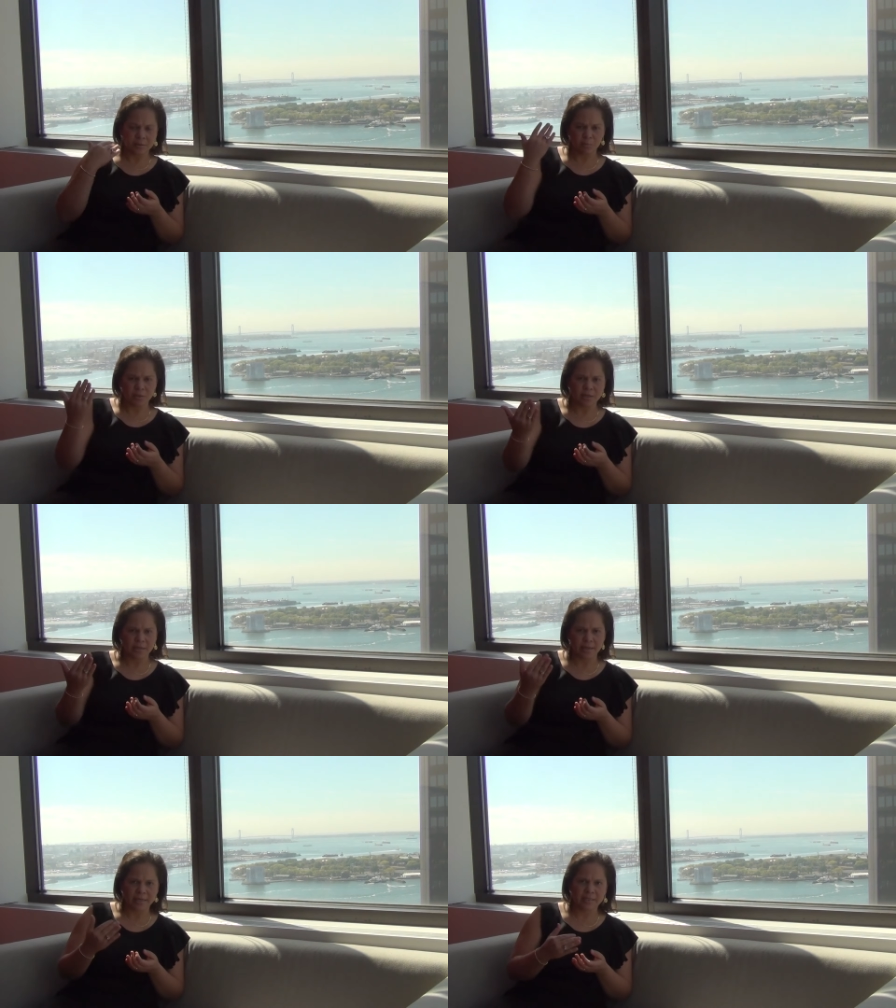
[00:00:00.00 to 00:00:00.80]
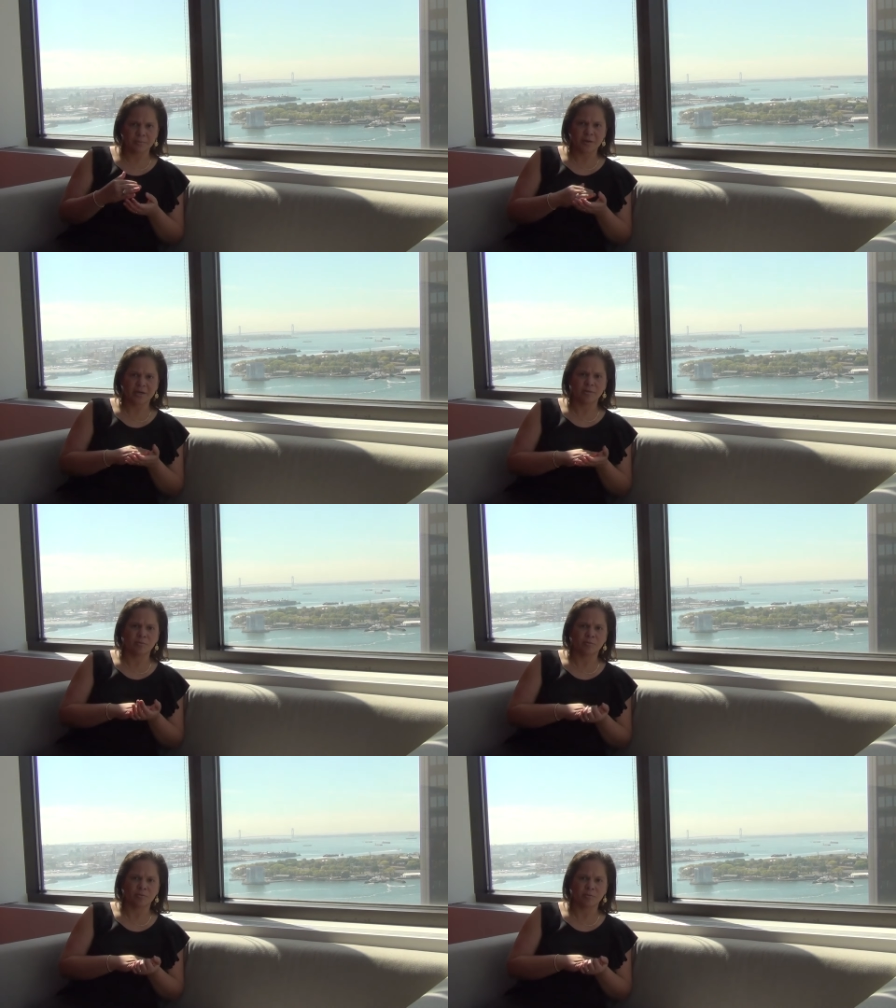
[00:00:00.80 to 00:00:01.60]
and we expect
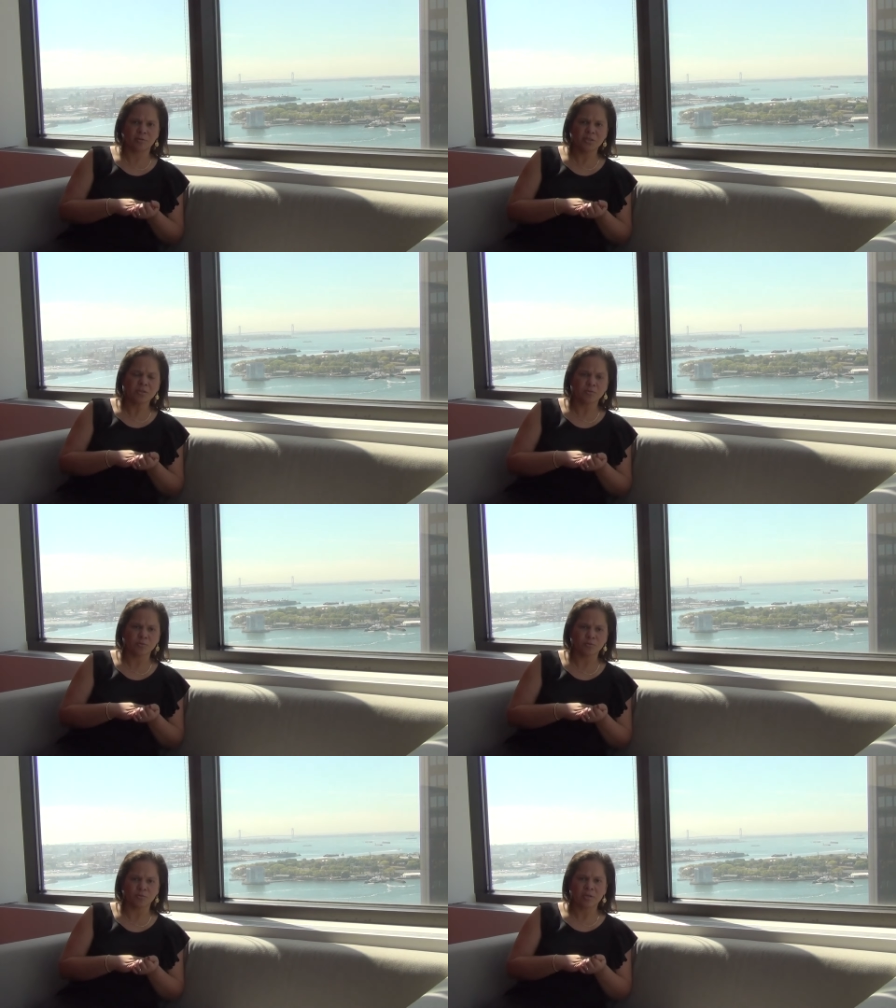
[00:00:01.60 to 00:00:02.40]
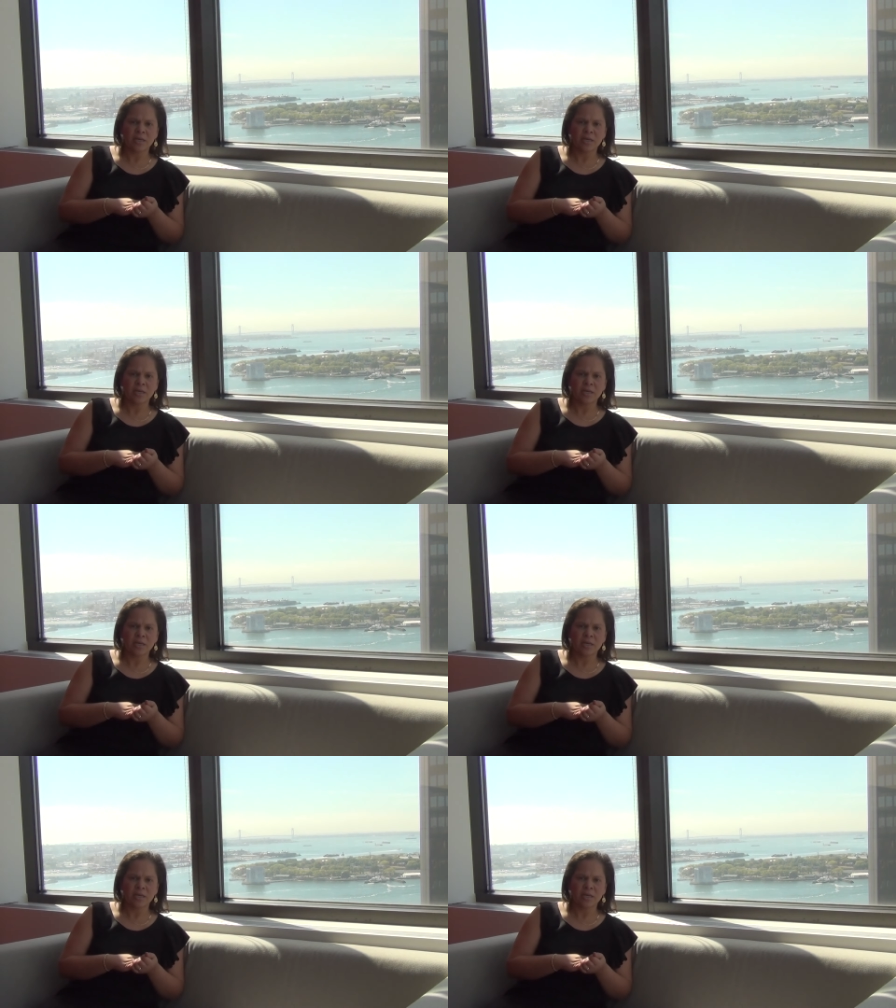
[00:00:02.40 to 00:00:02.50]
to continue to do